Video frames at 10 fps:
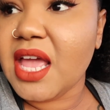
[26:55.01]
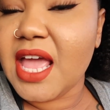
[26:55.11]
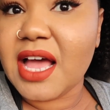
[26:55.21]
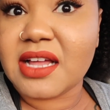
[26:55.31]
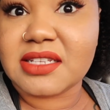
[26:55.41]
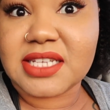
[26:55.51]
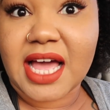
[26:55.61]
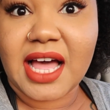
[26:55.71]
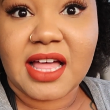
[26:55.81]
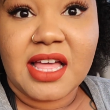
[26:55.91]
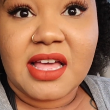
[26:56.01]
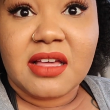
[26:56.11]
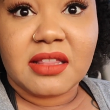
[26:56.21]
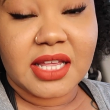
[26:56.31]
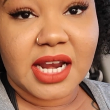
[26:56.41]
And yeah,
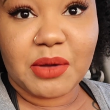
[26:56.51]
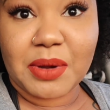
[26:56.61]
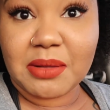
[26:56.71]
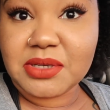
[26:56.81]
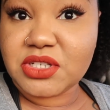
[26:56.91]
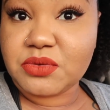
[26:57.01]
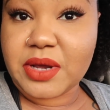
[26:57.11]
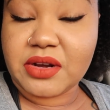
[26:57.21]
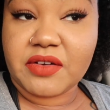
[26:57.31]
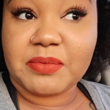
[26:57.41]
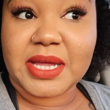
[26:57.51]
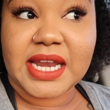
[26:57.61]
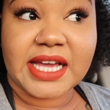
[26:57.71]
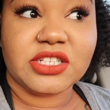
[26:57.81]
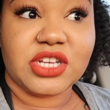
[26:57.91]
then I'll probably just round off my
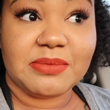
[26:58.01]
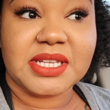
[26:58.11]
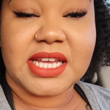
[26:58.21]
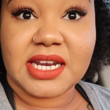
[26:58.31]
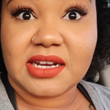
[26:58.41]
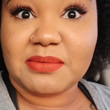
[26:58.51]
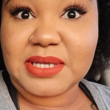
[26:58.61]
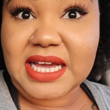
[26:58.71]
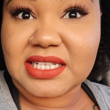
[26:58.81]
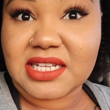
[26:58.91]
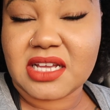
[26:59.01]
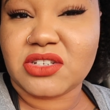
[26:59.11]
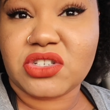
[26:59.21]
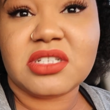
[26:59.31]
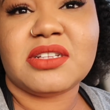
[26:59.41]
night. Jamie did end up texting
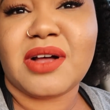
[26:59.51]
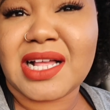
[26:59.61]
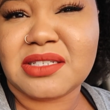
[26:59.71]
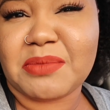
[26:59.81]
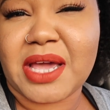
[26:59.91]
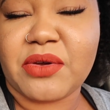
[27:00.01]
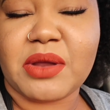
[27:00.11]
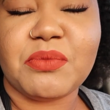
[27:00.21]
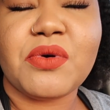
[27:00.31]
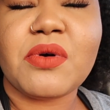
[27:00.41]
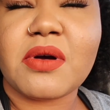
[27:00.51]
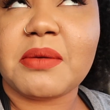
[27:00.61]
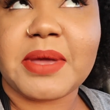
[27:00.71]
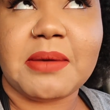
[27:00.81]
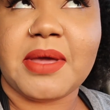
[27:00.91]
and she still has a migraine.
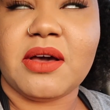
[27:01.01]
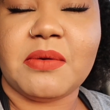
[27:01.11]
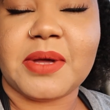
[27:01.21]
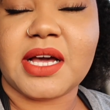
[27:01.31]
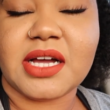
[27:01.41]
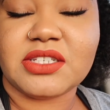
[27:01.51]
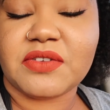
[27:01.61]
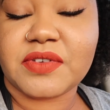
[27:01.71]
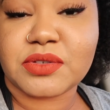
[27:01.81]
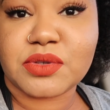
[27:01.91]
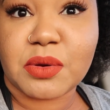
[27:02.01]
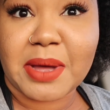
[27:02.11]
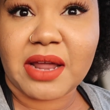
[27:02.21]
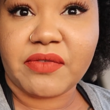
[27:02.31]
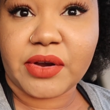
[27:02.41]
Poor baby. Oh my gosh, I feel so
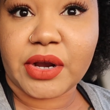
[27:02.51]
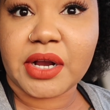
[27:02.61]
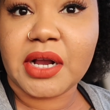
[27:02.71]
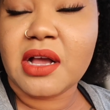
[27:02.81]
bad for her.